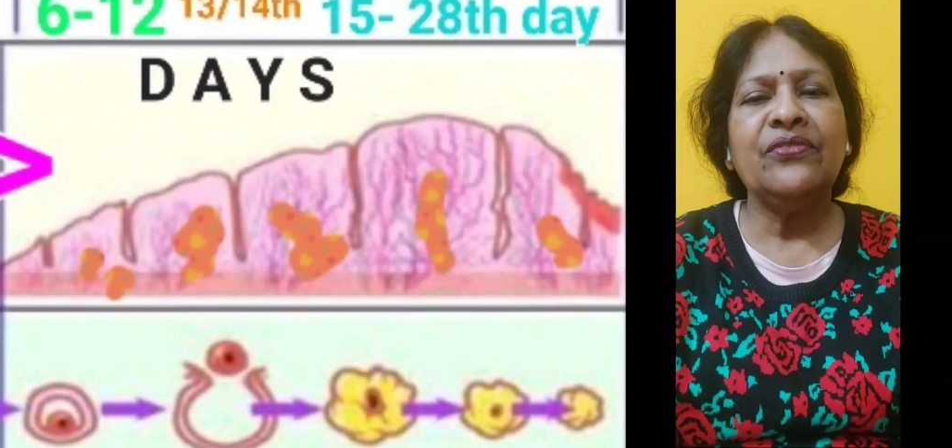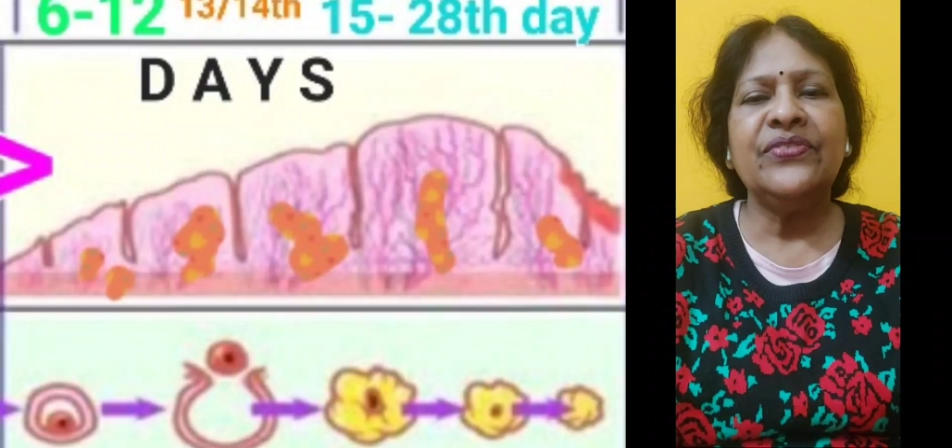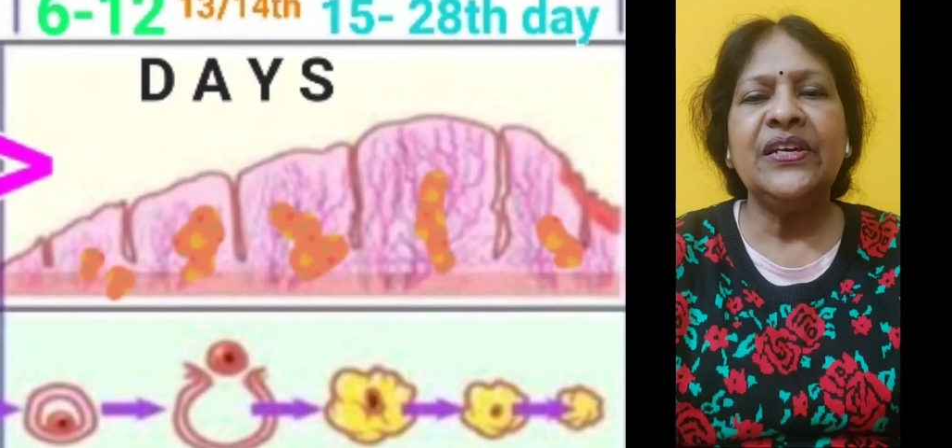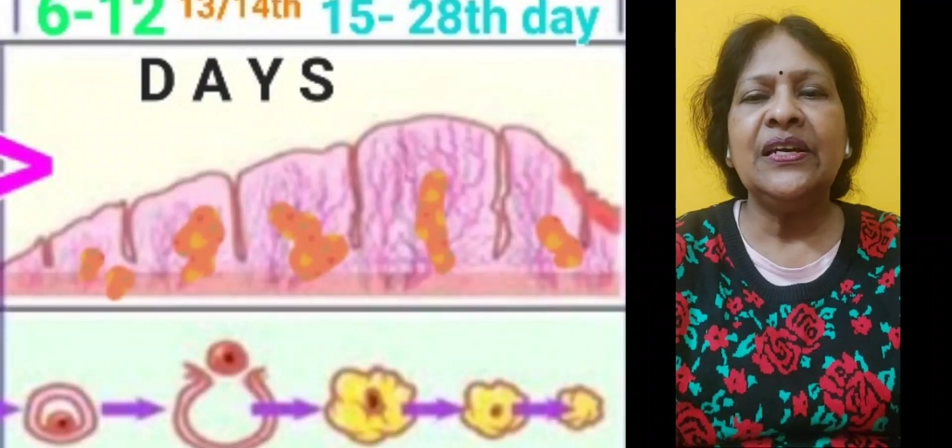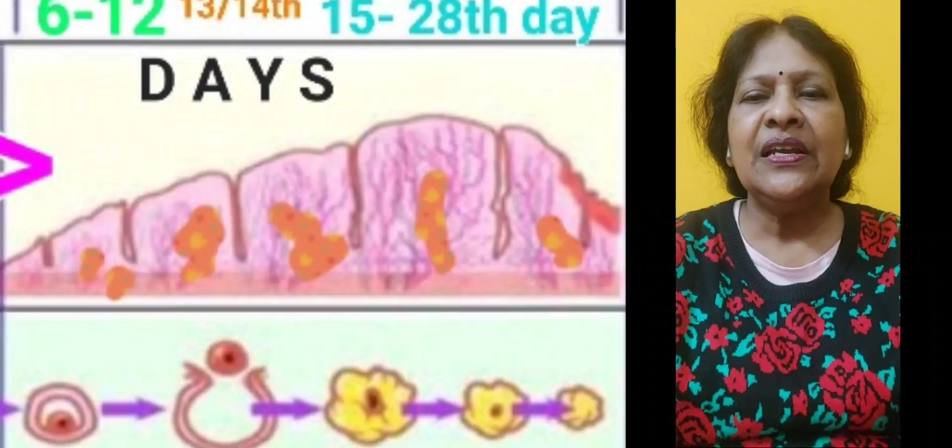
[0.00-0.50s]

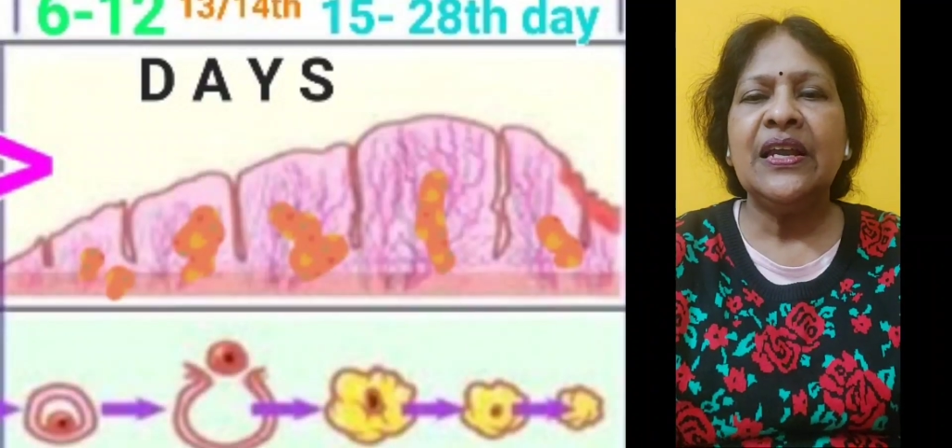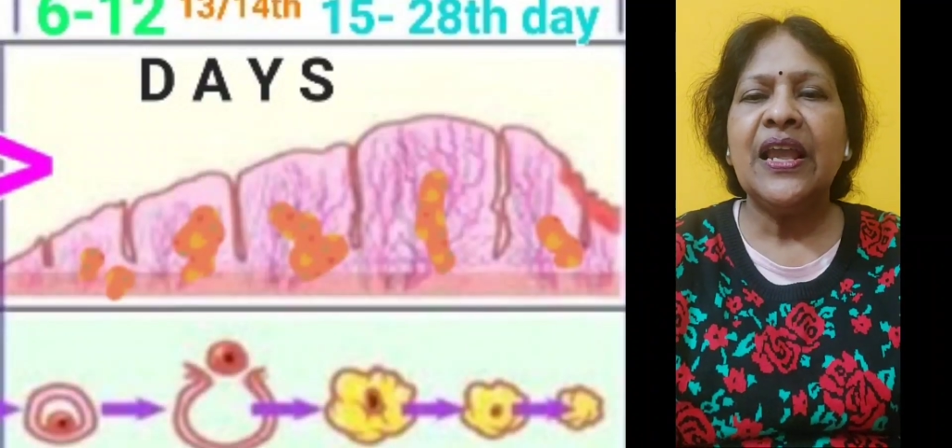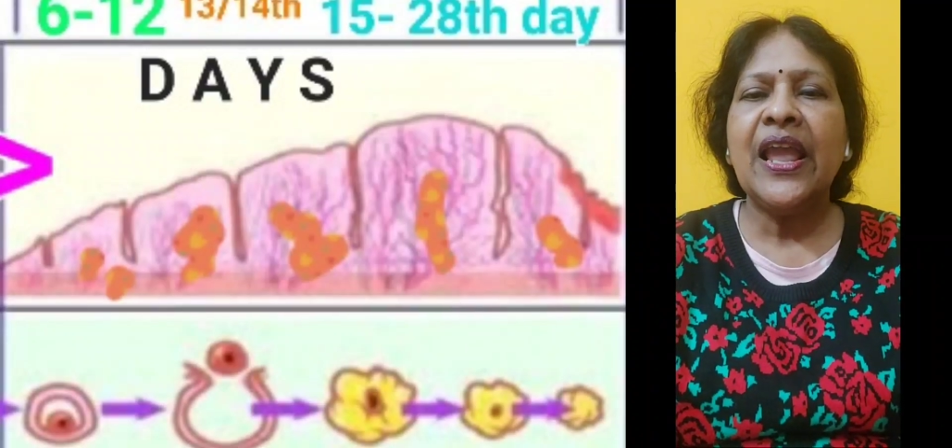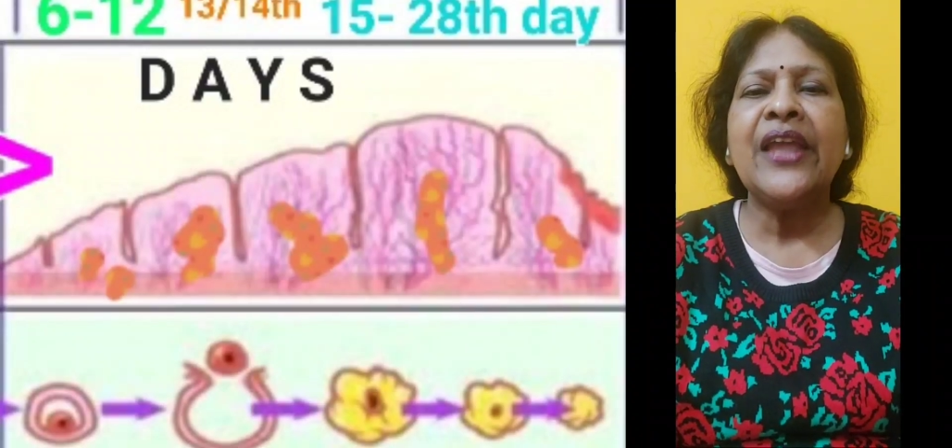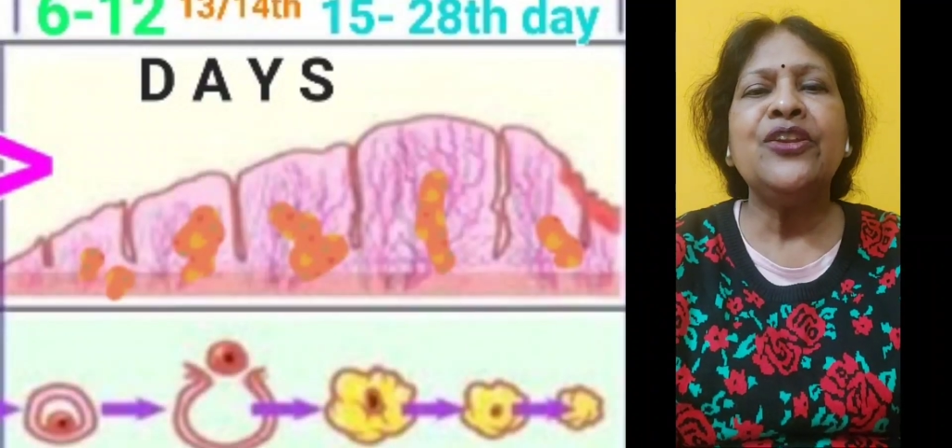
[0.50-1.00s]
of the
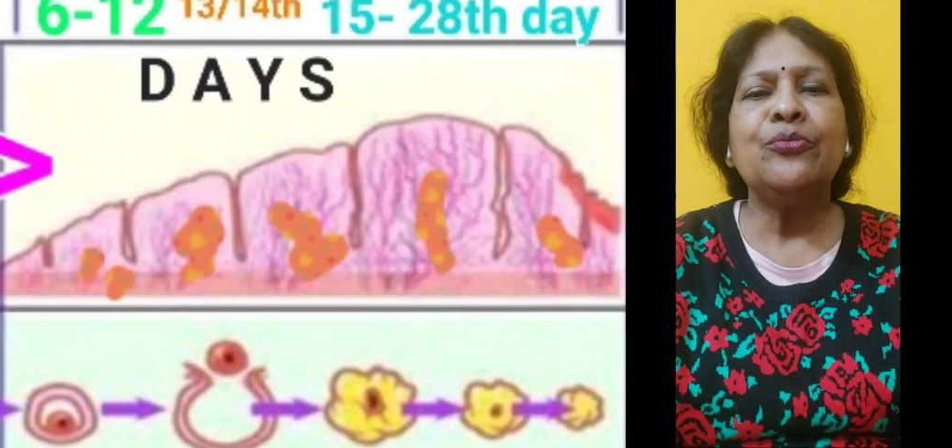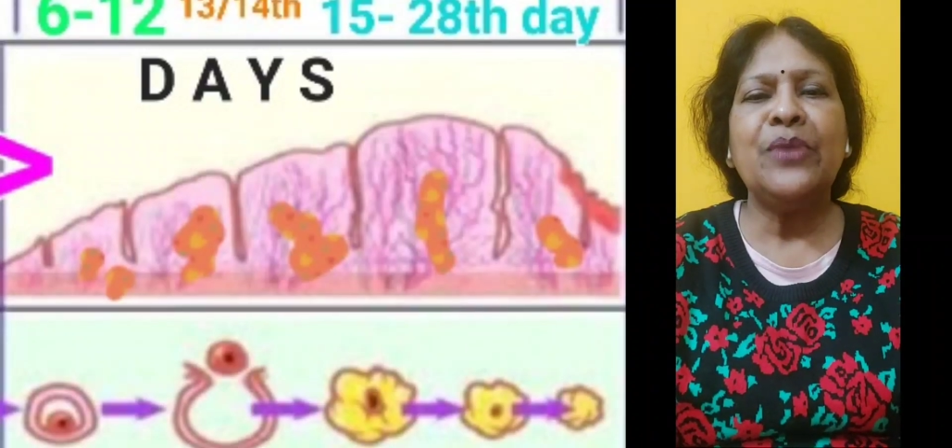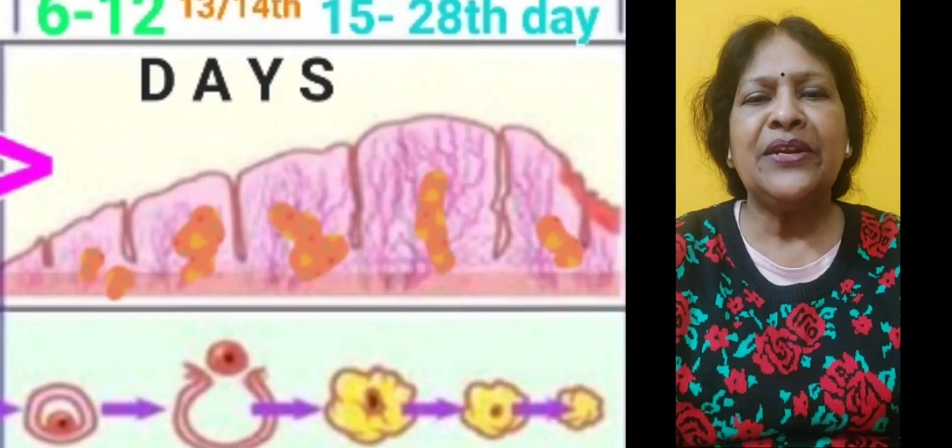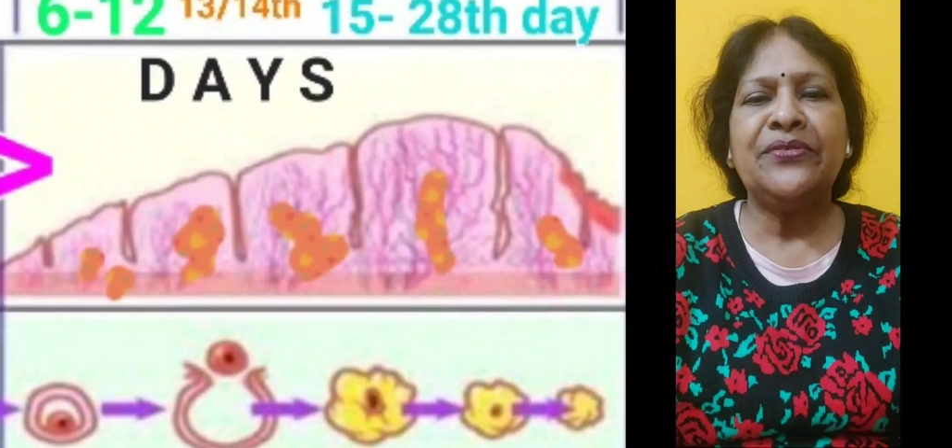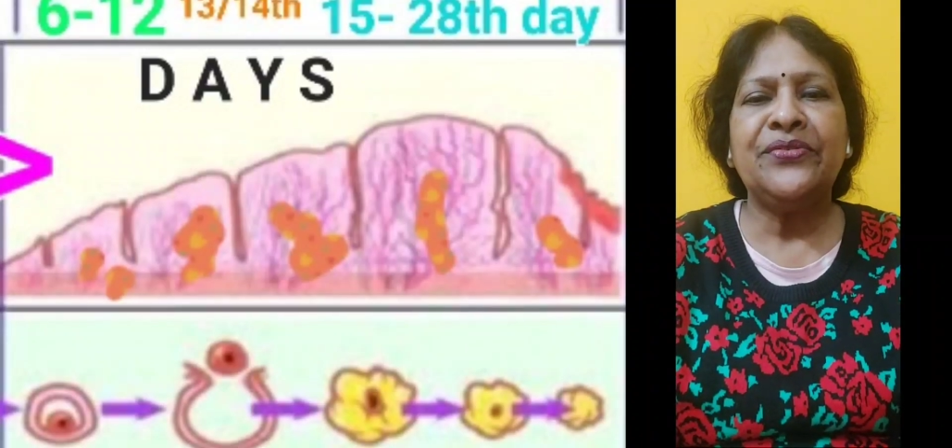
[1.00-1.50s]

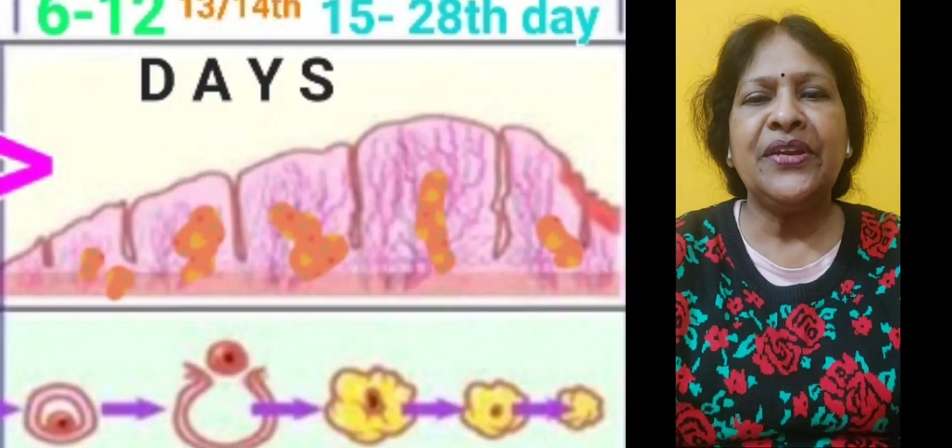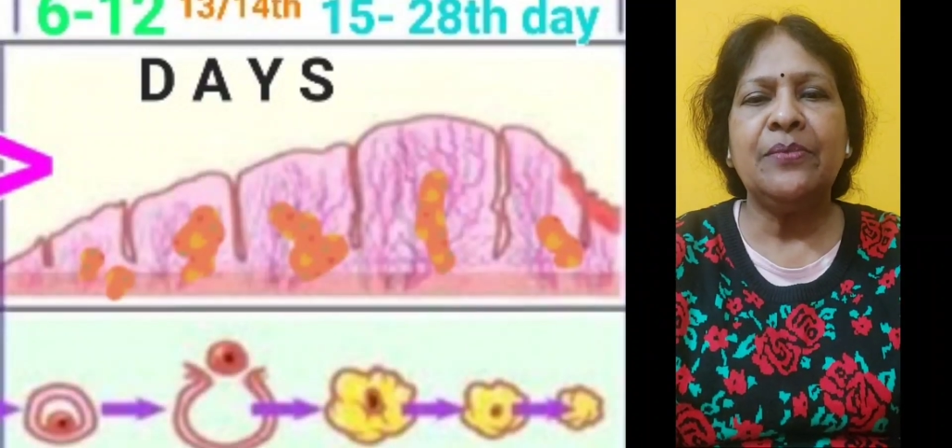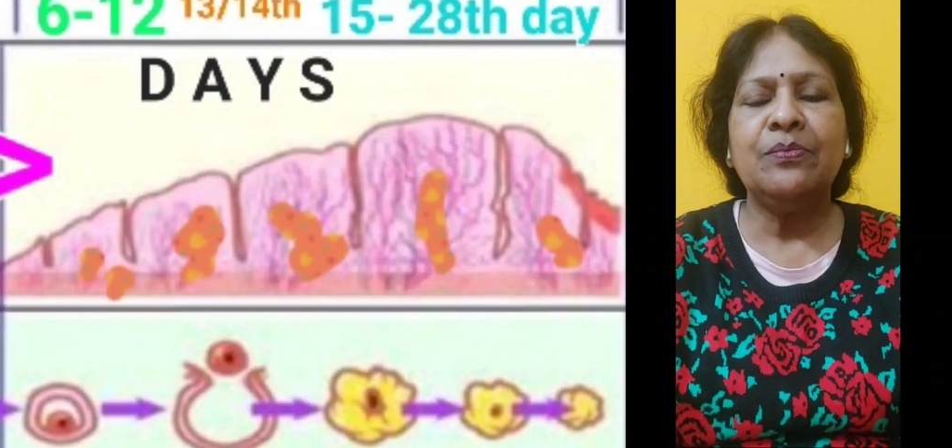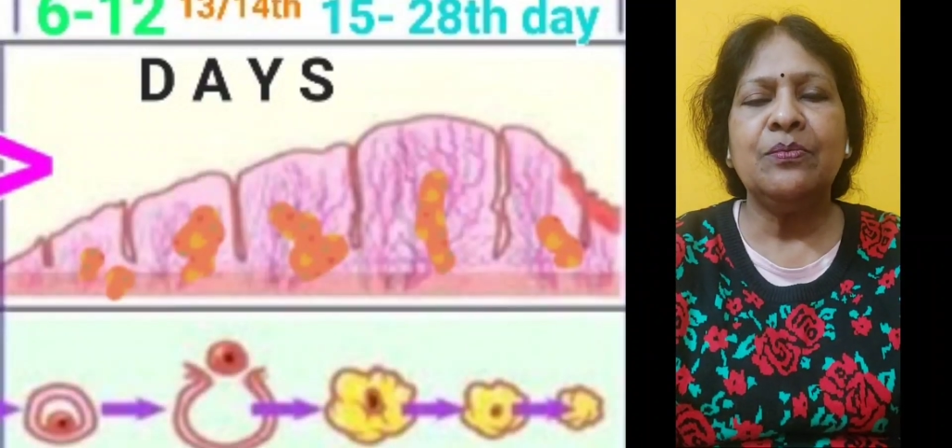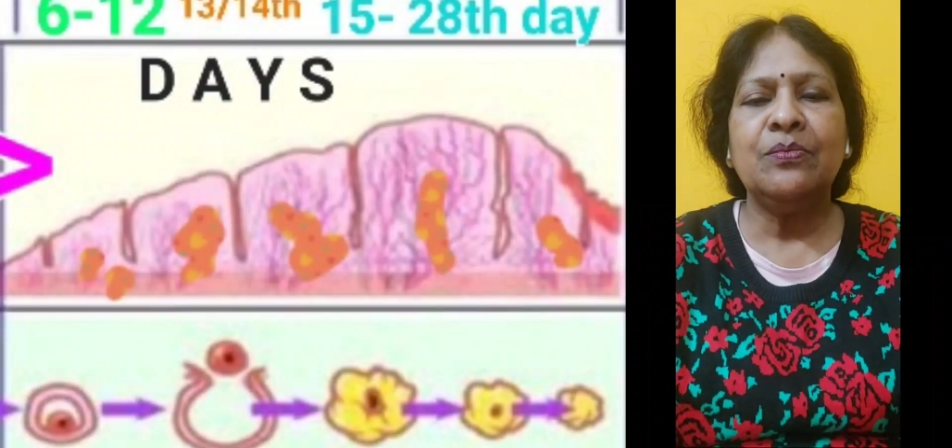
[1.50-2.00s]
endometrium.